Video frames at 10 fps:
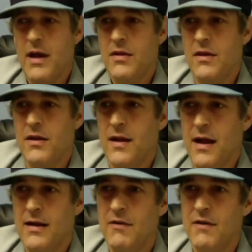ethic
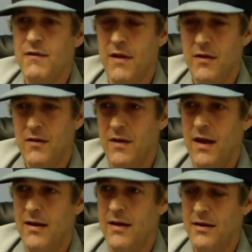kind of reflects
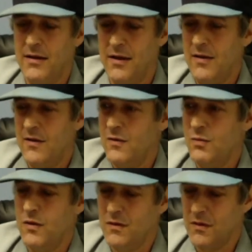that. And this
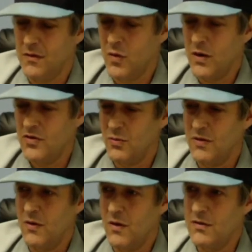wasn't a question we
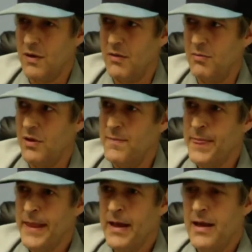taled about, but
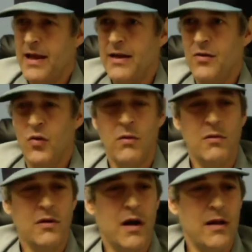in a normal
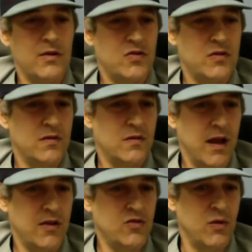college
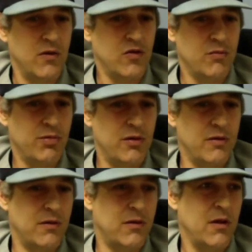schedule, you're
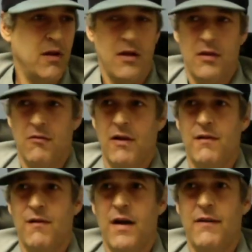putting 3 to
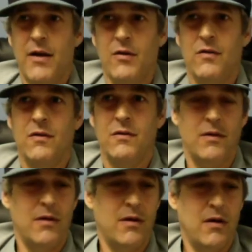5 hours
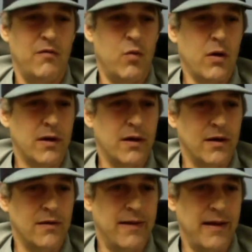of work
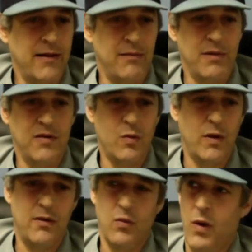in daily
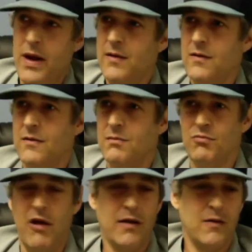between weights,
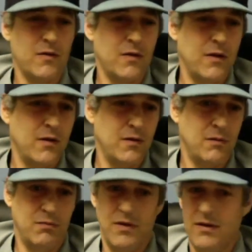practices,
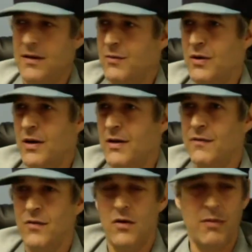and then we're not even
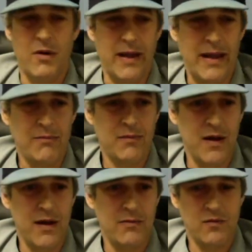talking about game
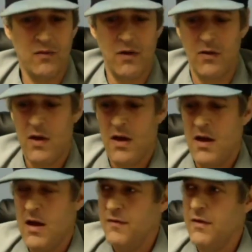time. So
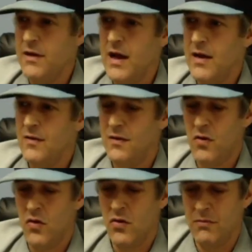for the guys at
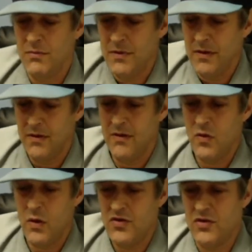home, the
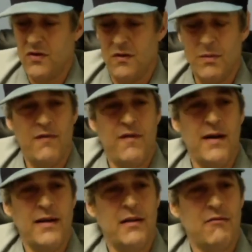question is about
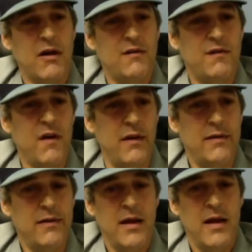finding the right fit.
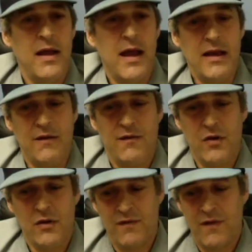And if
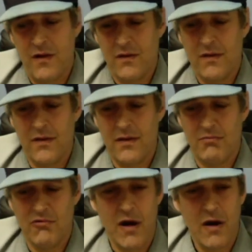you're invested in the
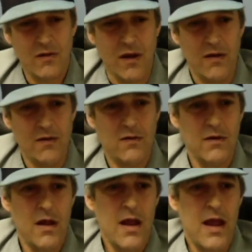process
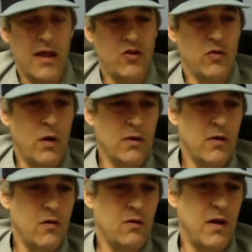and you're one of
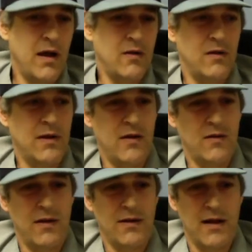those guys that has
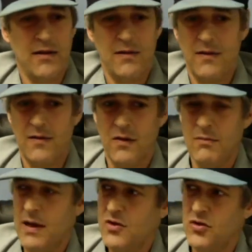that kind of
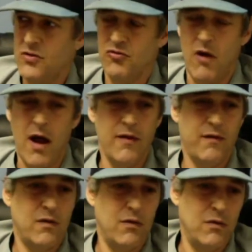determination drive
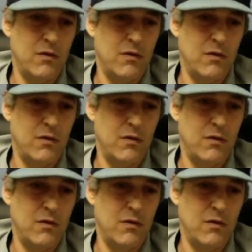to